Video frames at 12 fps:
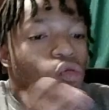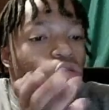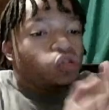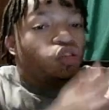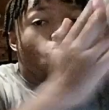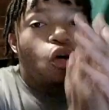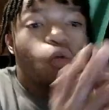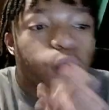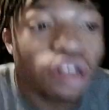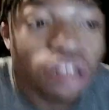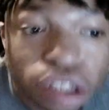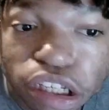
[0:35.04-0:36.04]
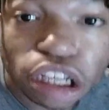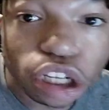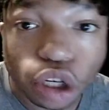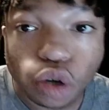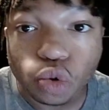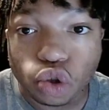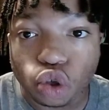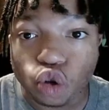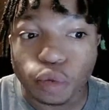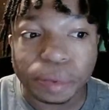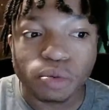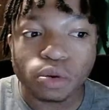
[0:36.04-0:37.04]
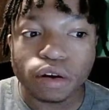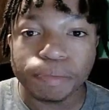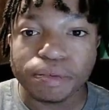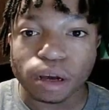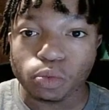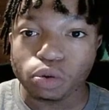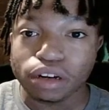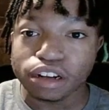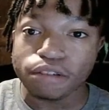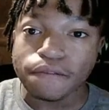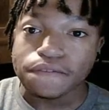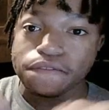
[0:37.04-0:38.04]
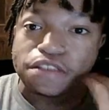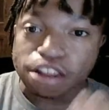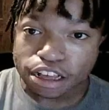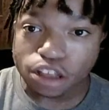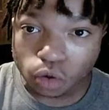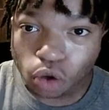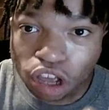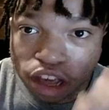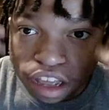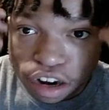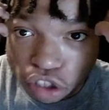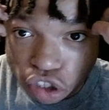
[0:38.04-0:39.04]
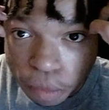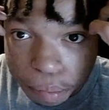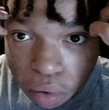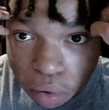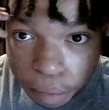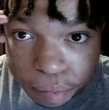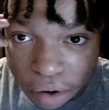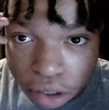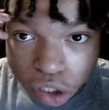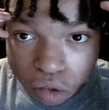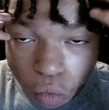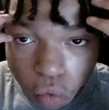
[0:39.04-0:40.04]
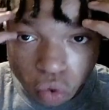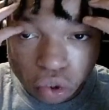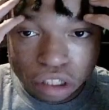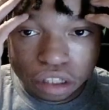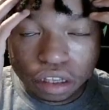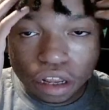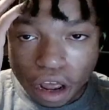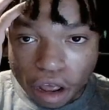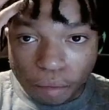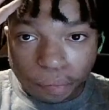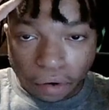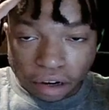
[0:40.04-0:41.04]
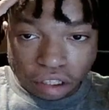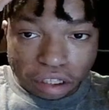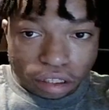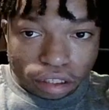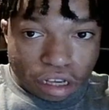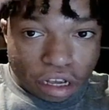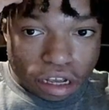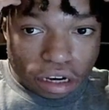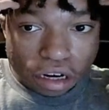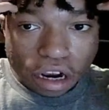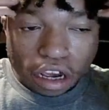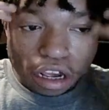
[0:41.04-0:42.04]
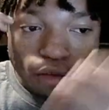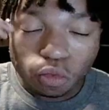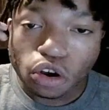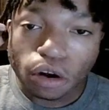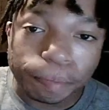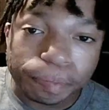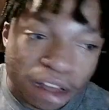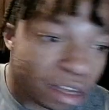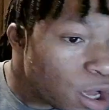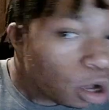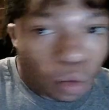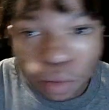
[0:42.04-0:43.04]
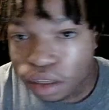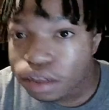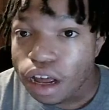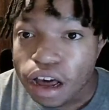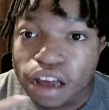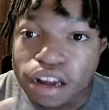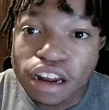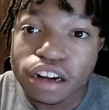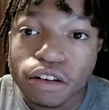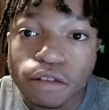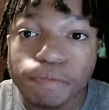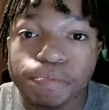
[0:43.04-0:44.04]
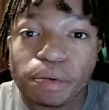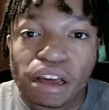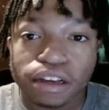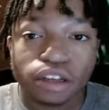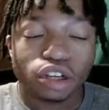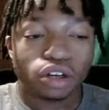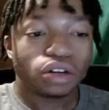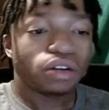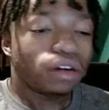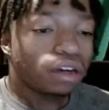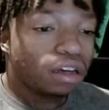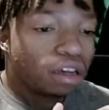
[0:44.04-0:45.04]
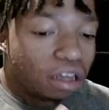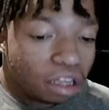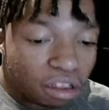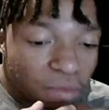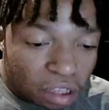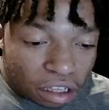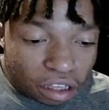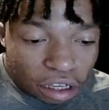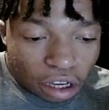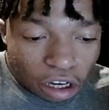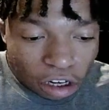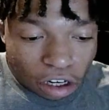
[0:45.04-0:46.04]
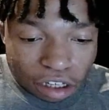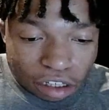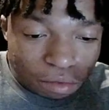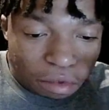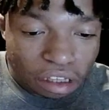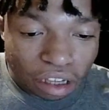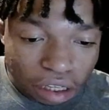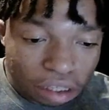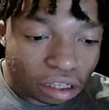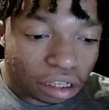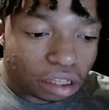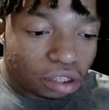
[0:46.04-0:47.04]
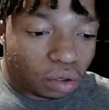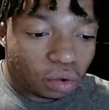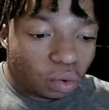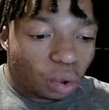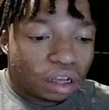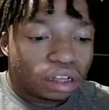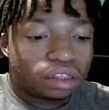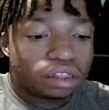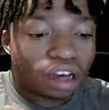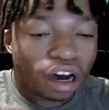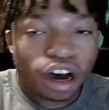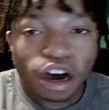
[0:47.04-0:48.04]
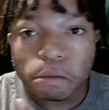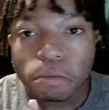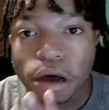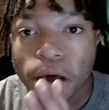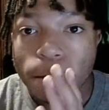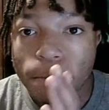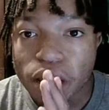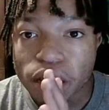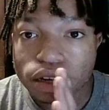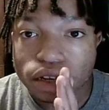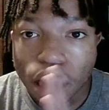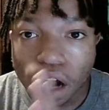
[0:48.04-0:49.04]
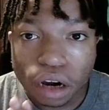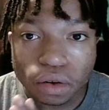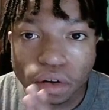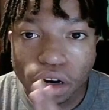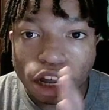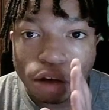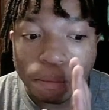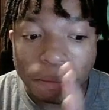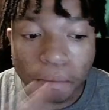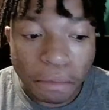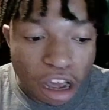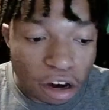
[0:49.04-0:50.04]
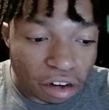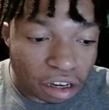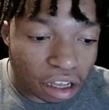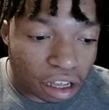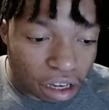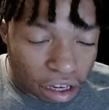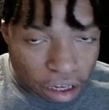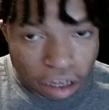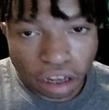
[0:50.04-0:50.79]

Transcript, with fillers: Yo, what's good, YouTube? we are back with another video. It is your boy Bryce Wilson. Bryce is here, and we are back with another banger. And we are reacting to Tom MacDonald America.